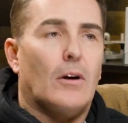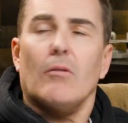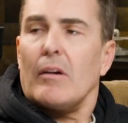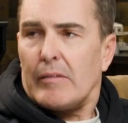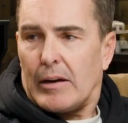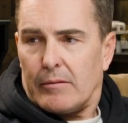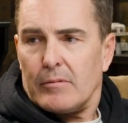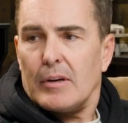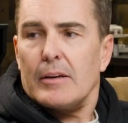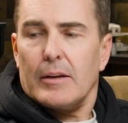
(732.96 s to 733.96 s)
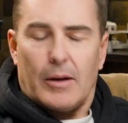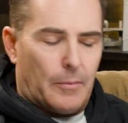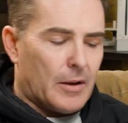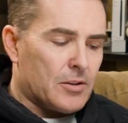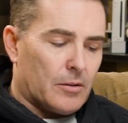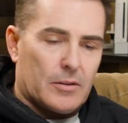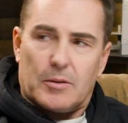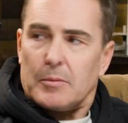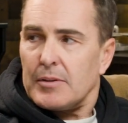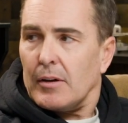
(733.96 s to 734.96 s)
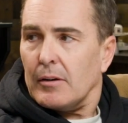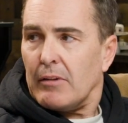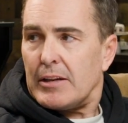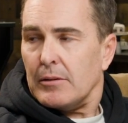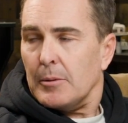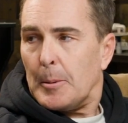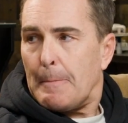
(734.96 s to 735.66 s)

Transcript: Oh, right, yeah, because it was a rental,